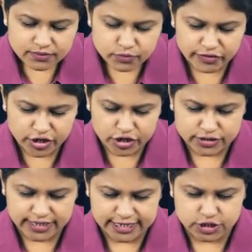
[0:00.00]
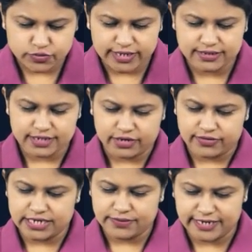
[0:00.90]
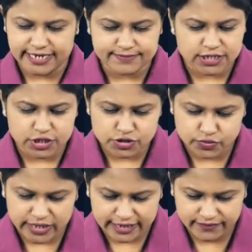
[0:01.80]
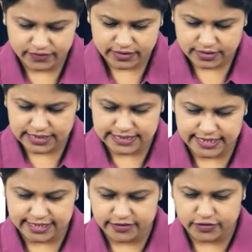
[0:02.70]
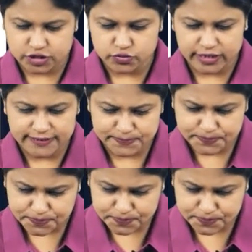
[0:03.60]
Moving on to the next one. Now independent MCQs we have. Let's take the first one.